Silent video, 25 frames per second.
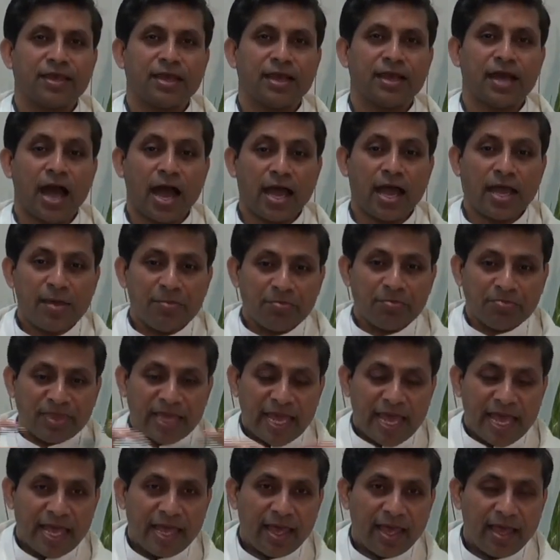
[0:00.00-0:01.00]
I am
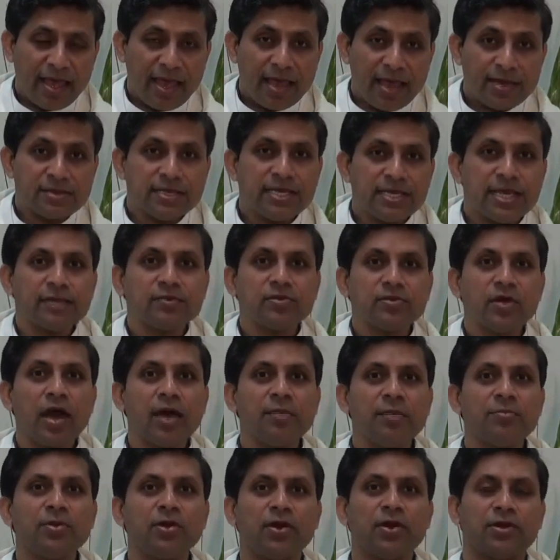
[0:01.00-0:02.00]
there and yet
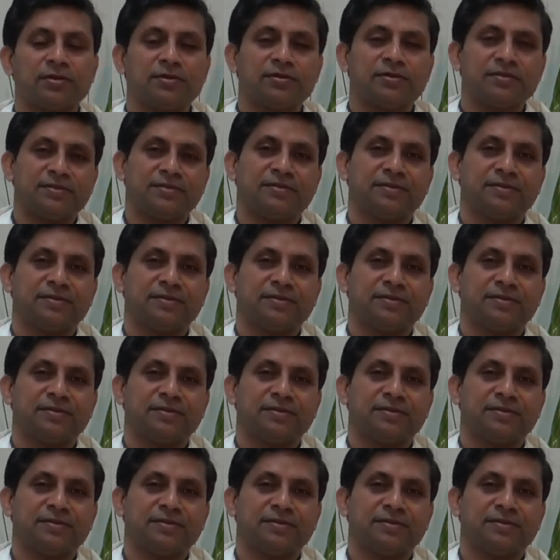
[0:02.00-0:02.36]
I'm not.